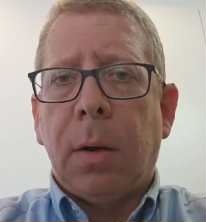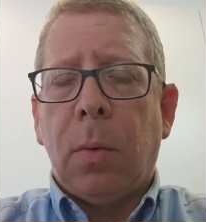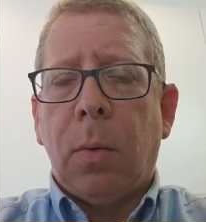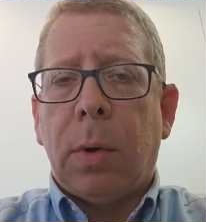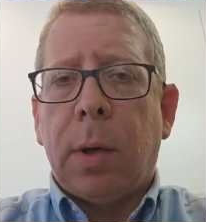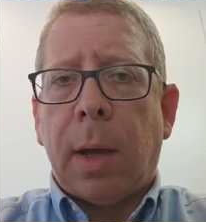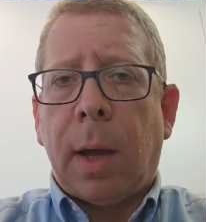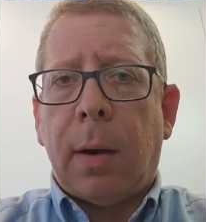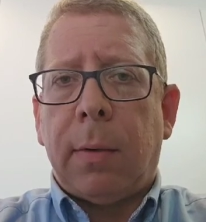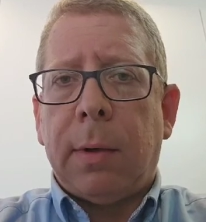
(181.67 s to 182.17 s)
who
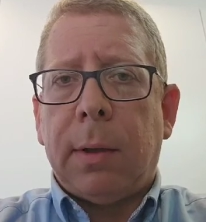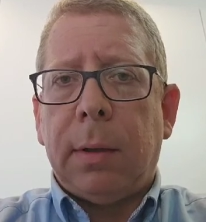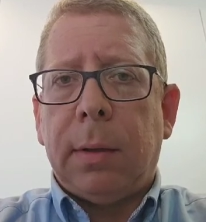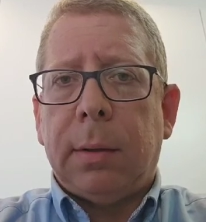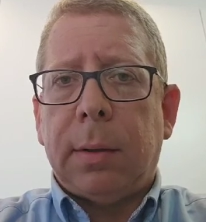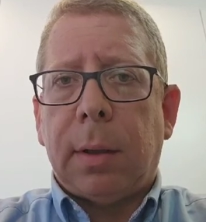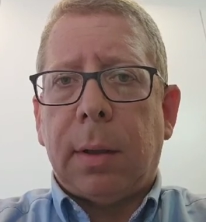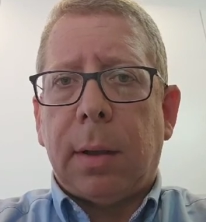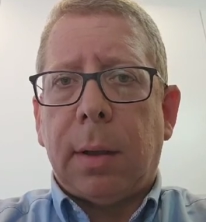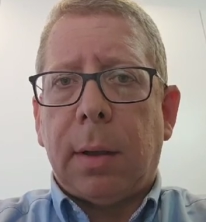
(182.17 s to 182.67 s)

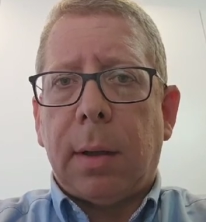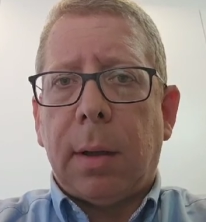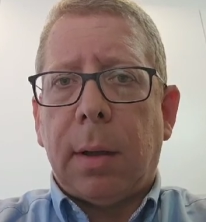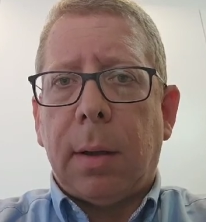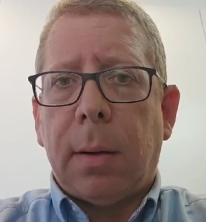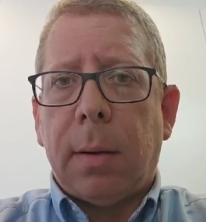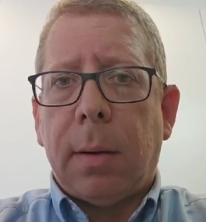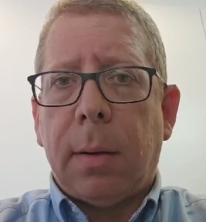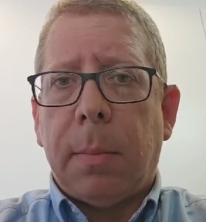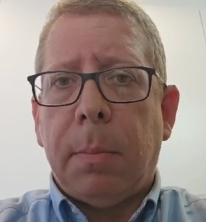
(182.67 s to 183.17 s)
carried
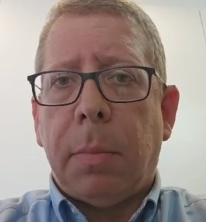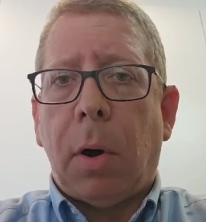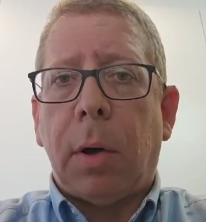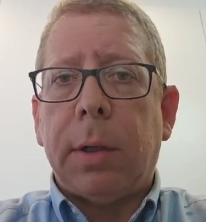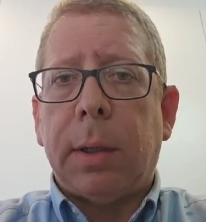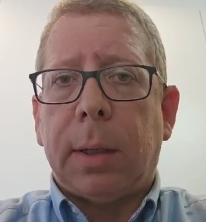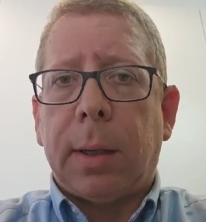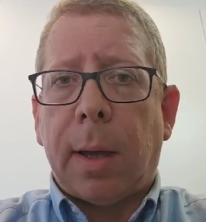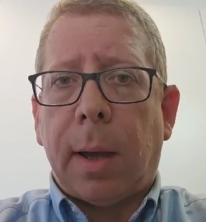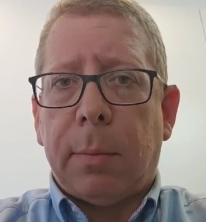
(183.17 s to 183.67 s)

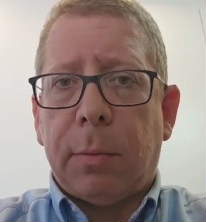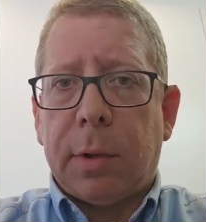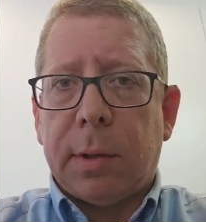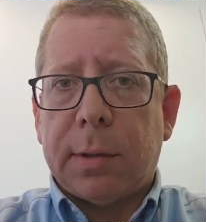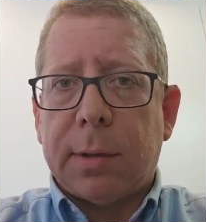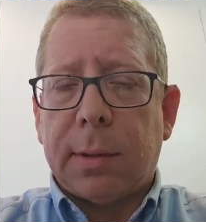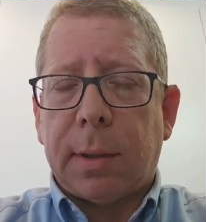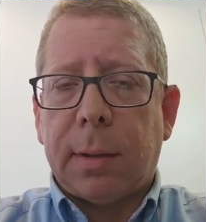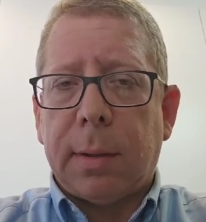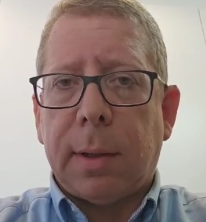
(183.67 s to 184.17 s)
body
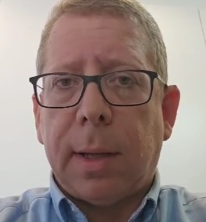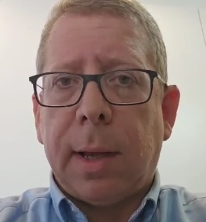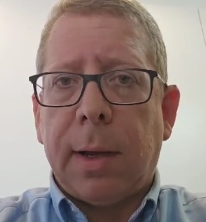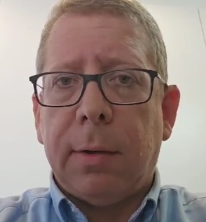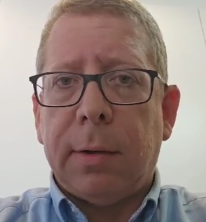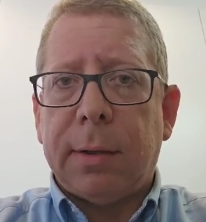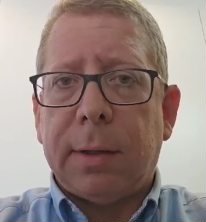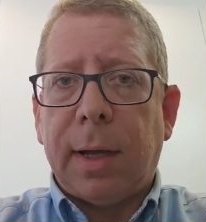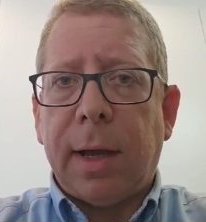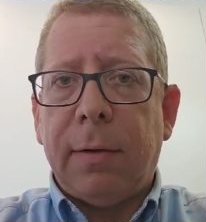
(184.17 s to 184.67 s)
cameras and
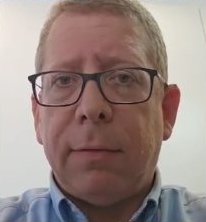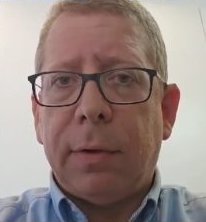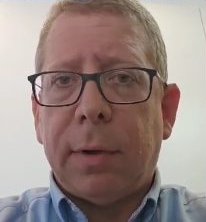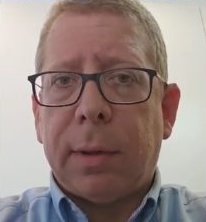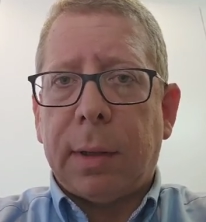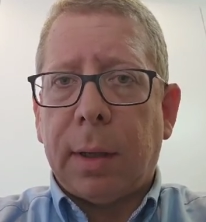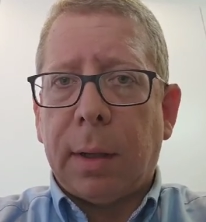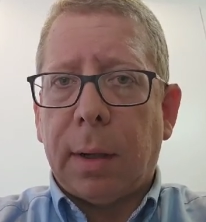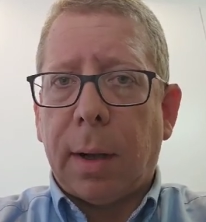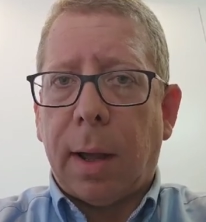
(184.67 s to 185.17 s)
aired
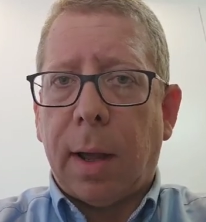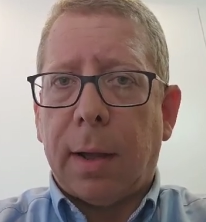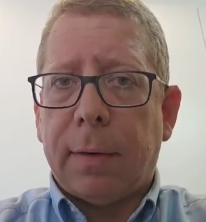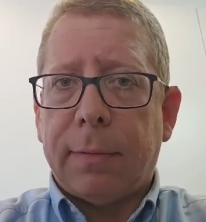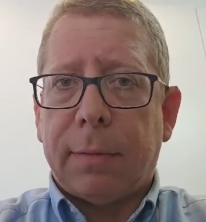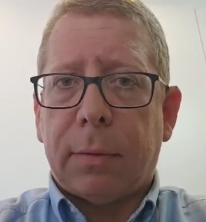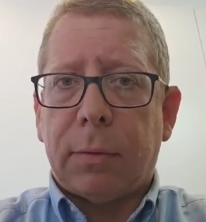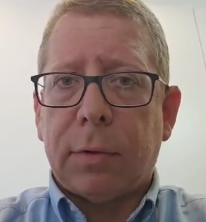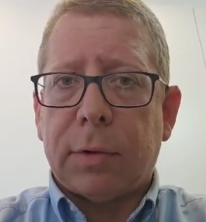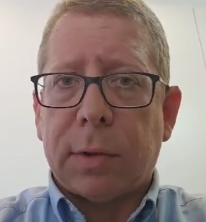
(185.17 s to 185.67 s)
everything
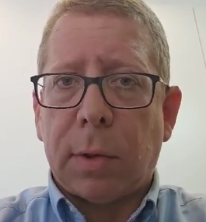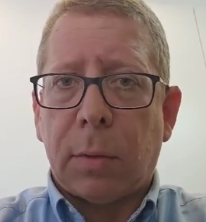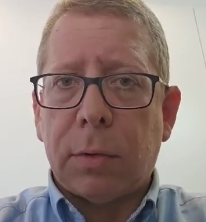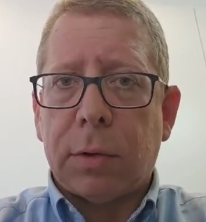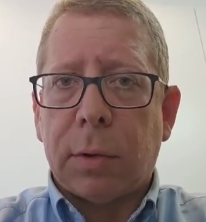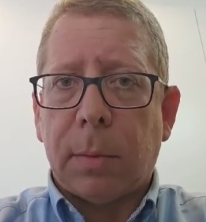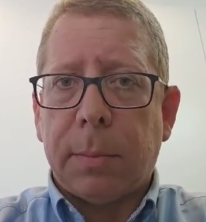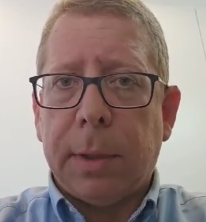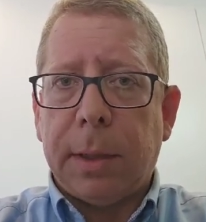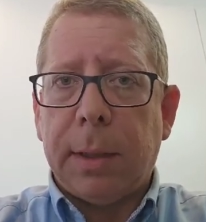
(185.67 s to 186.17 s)
live through
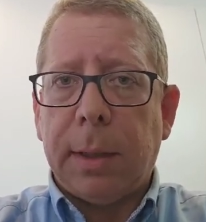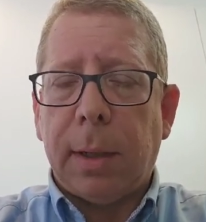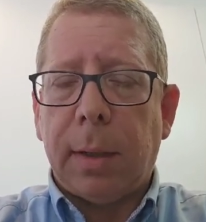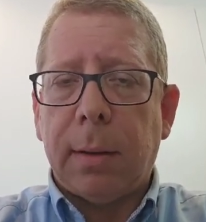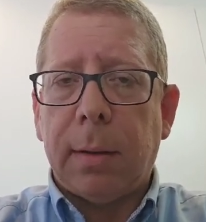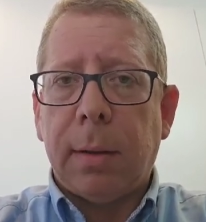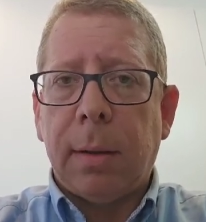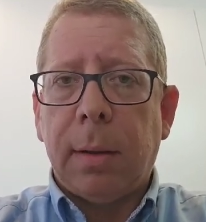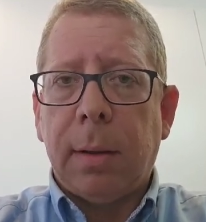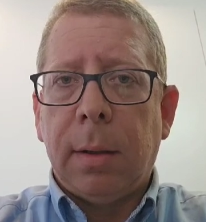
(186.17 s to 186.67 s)
social
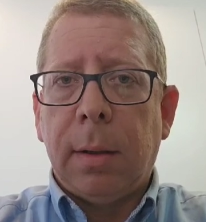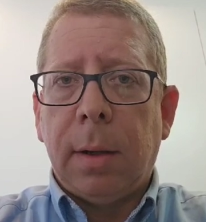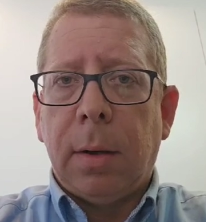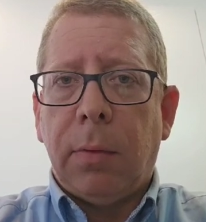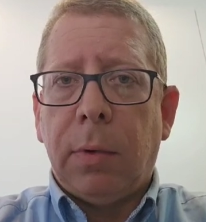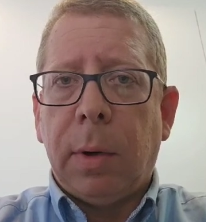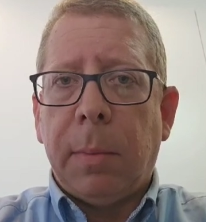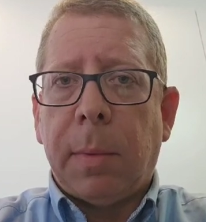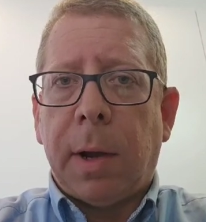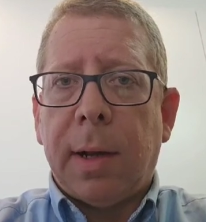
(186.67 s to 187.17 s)
media,
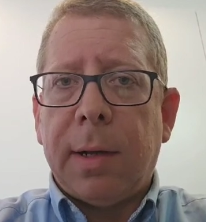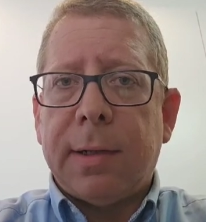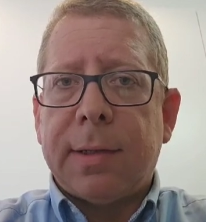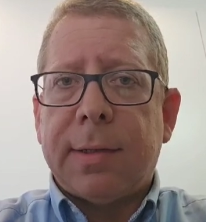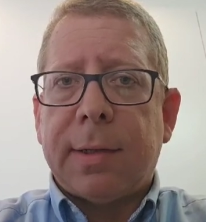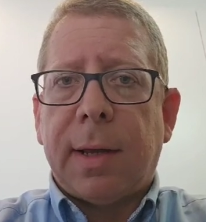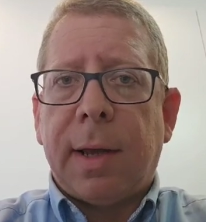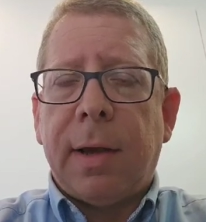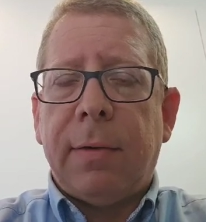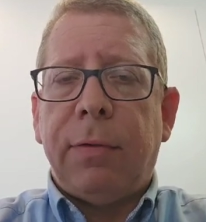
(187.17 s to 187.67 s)

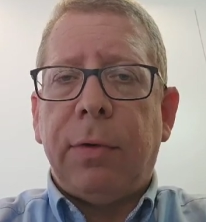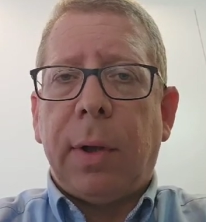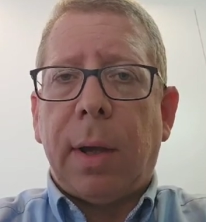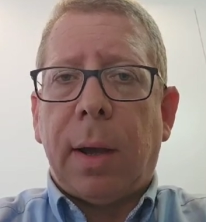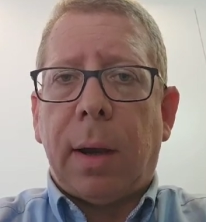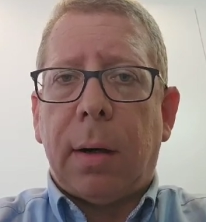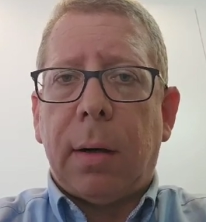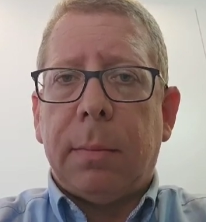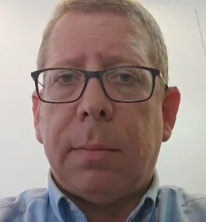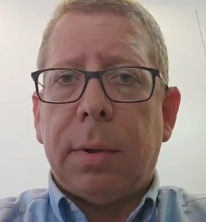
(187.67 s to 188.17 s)
reminds every
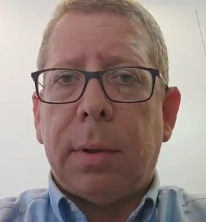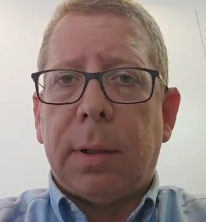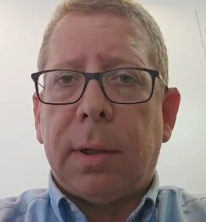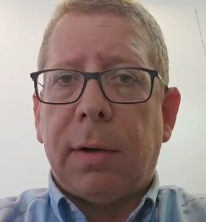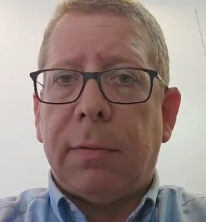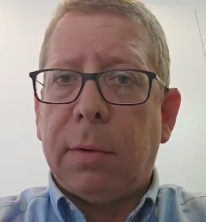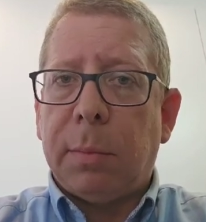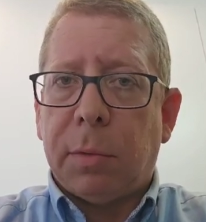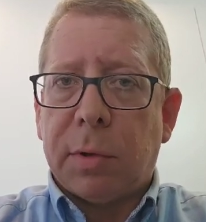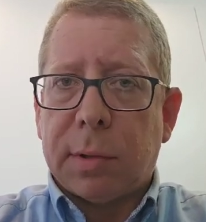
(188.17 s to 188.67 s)
Arab
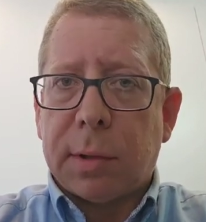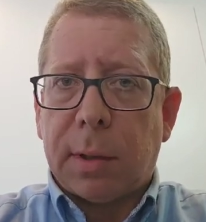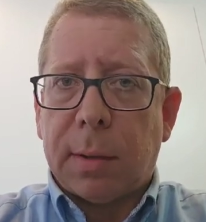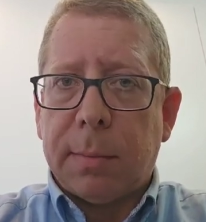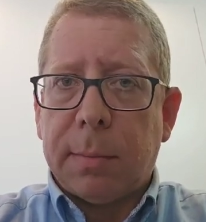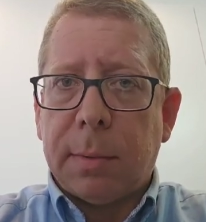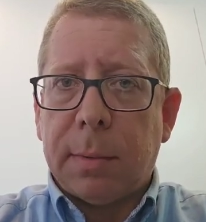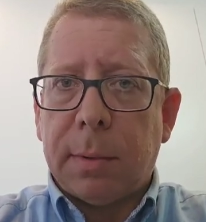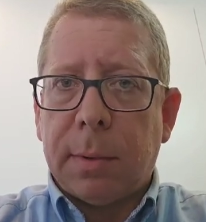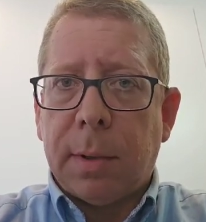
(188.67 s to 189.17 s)
and every
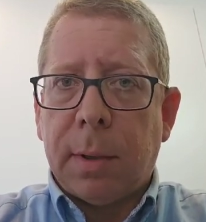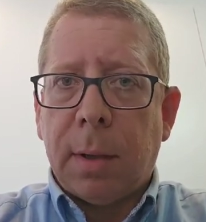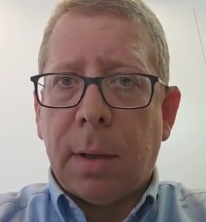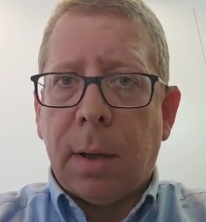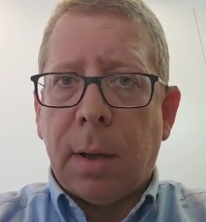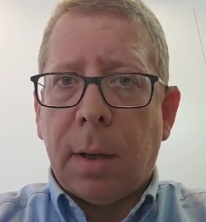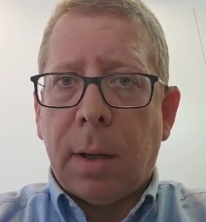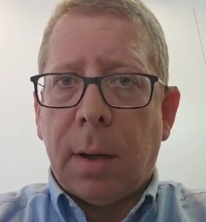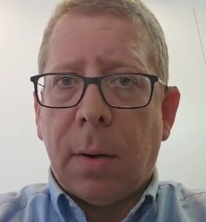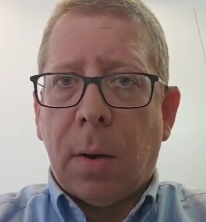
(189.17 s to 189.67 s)
Muslim
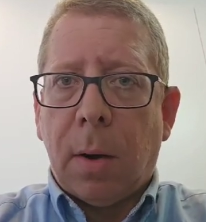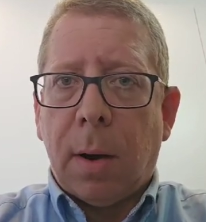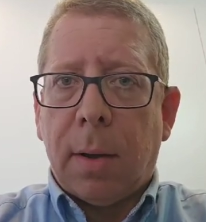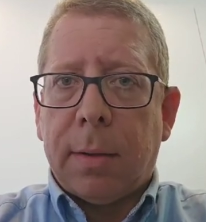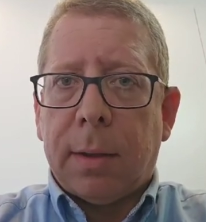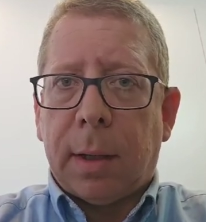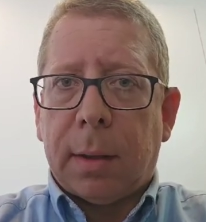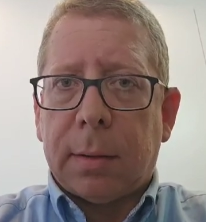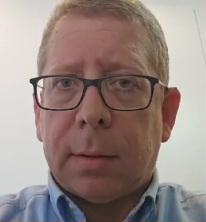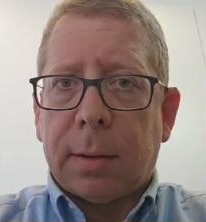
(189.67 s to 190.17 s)

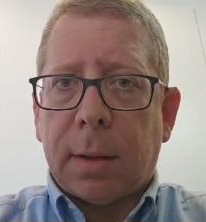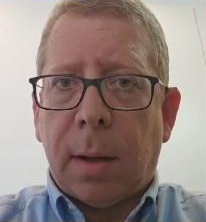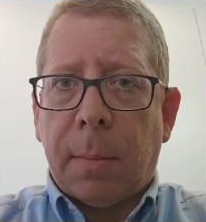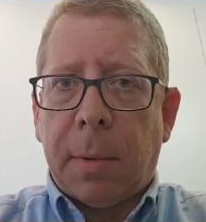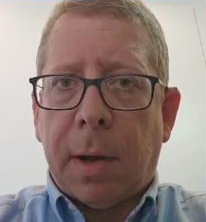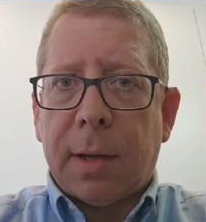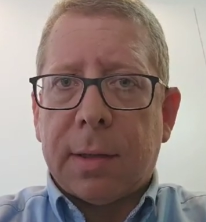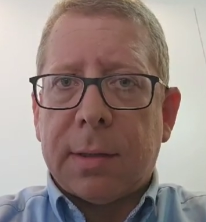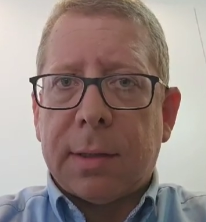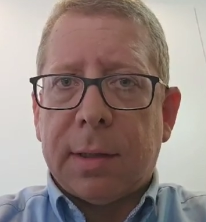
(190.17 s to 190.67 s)
that
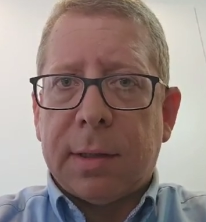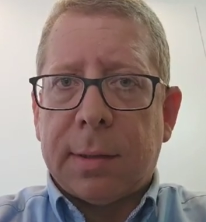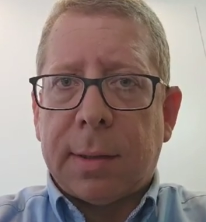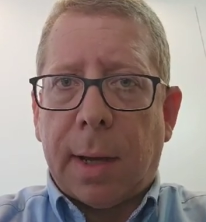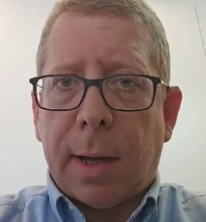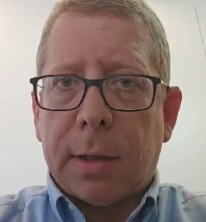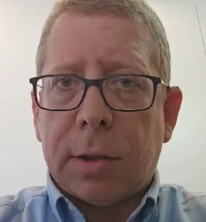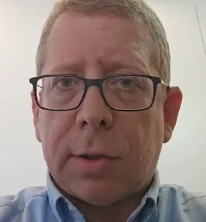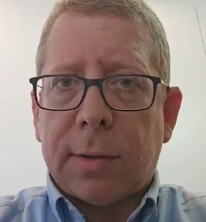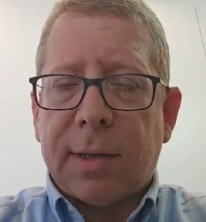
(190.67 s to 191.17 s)
Hamas is
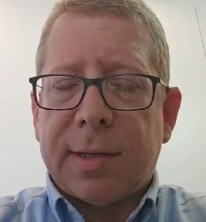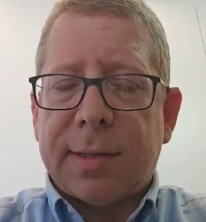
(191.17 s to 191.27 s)
Daesh.